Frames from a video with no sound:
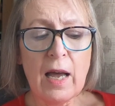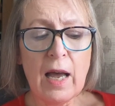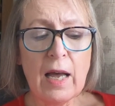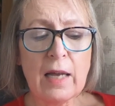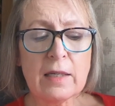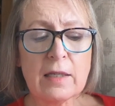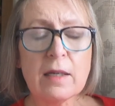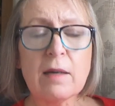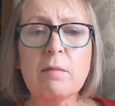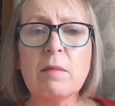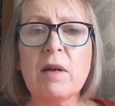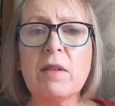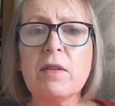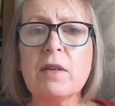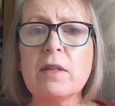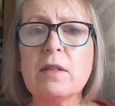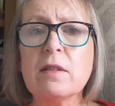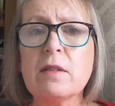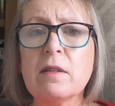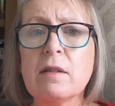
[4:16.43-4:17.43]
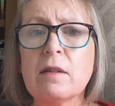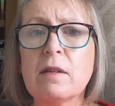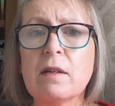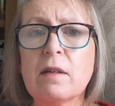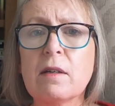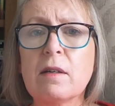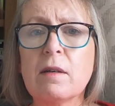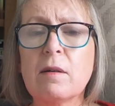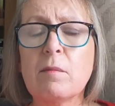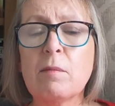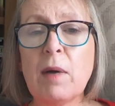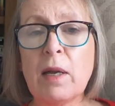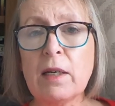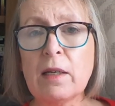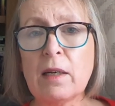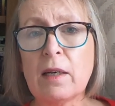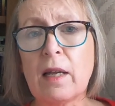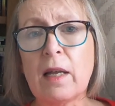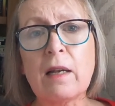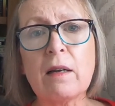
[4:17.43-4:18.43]
and her mother's
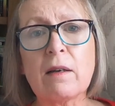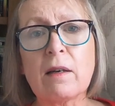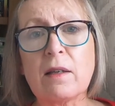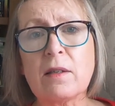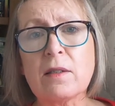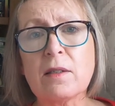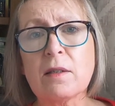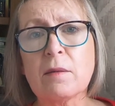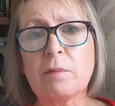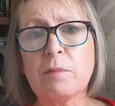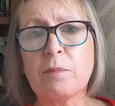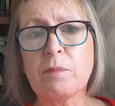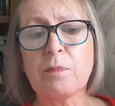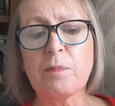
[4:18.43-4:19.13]
mental illness,